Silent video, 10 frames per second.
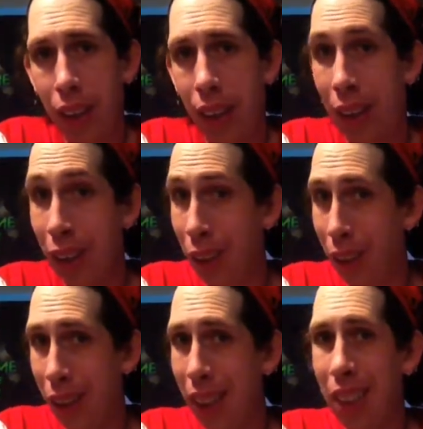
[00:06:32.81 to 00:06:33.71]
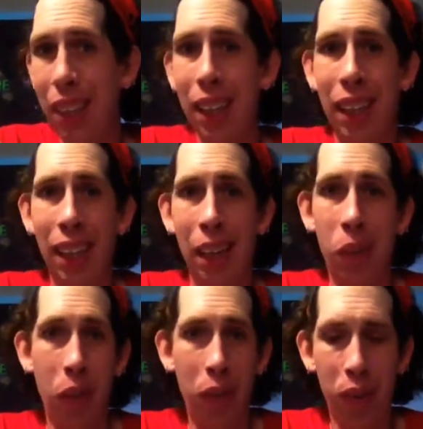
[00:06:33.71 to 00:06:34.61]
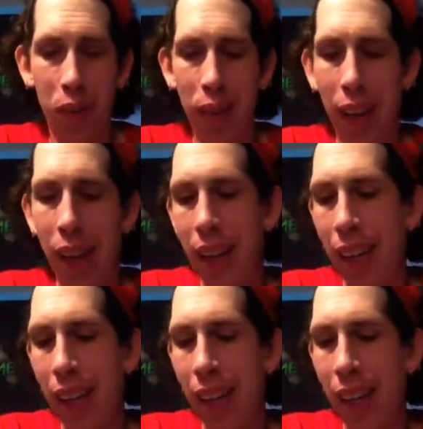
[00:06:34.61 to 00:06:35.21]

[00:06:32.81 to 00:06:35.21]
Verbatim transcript: I started, and I'm grateful for that.